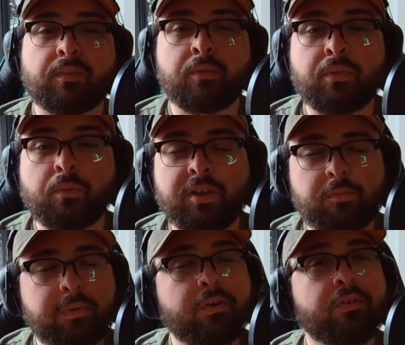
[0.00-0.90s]
through the
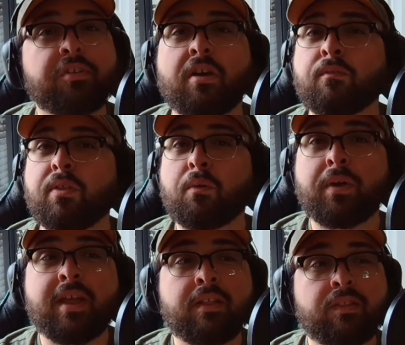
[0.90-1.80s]
whispers of the
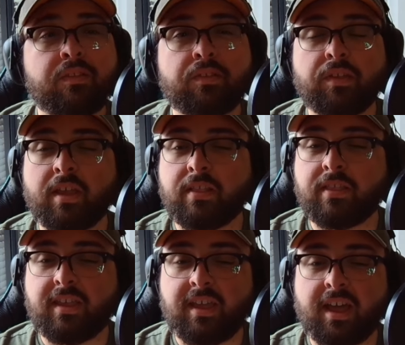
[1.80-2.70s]
winds
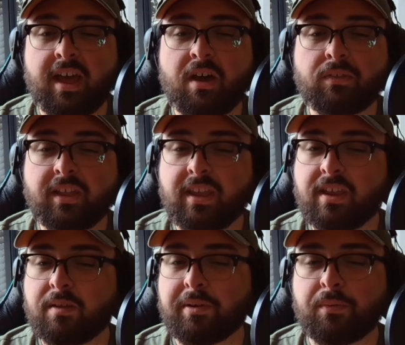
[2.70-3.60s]
and the
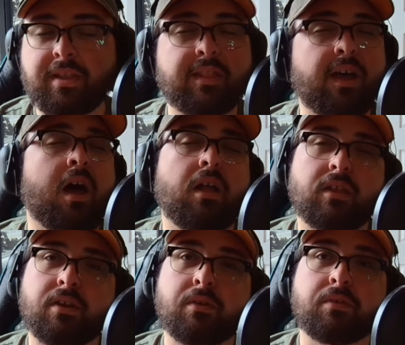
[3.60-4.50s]
howling between the
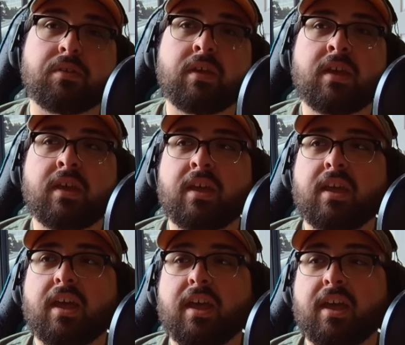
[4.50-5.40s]
hollows,
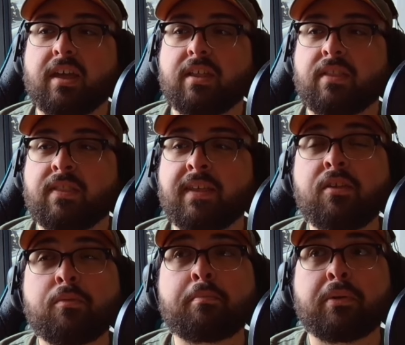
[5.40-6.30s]

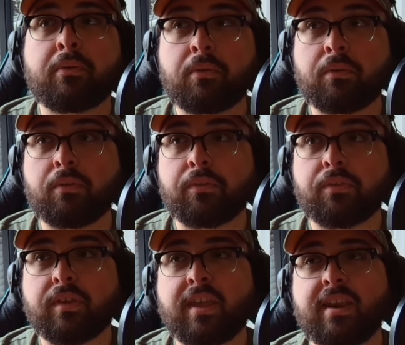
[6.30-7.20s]
these
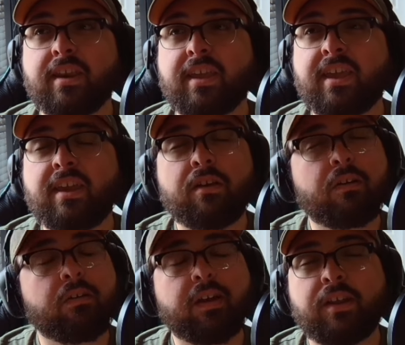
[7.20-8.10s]
bulls can
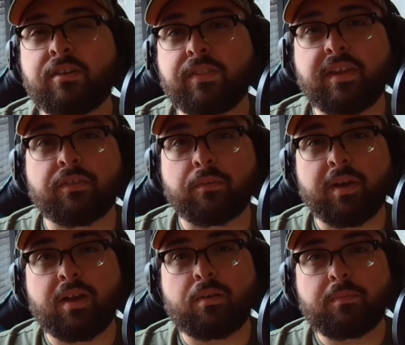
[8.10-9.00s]
hear into the
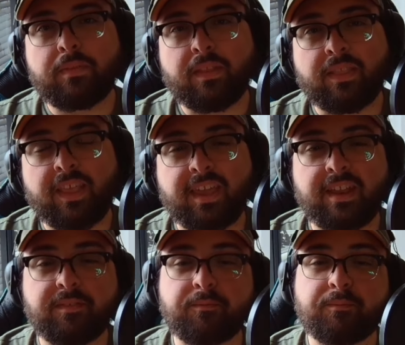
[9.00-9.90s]
other realm, that they
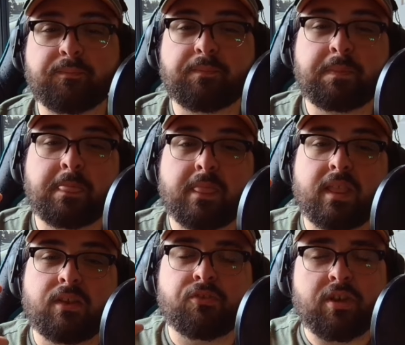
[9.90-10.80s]
can,
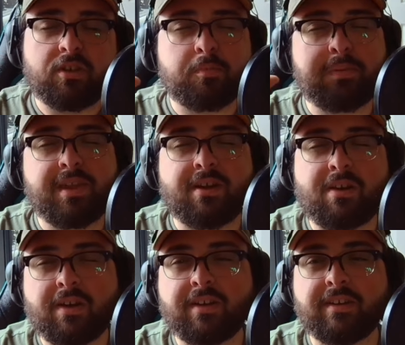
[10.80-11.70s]
just
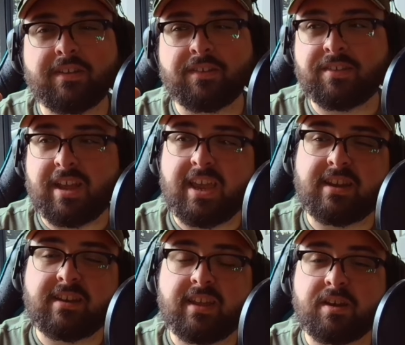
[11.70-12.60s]
beyond
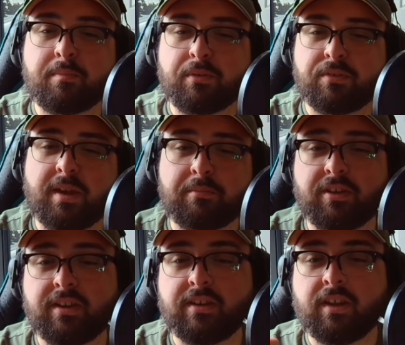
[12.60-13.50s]
sight and
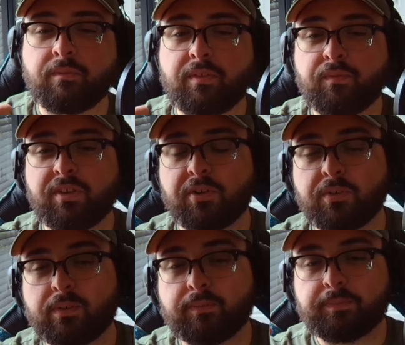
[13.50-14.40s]
perception of the
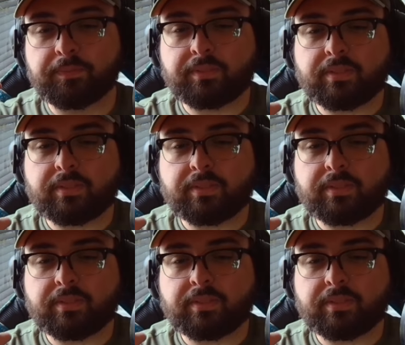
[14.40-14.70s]
physical,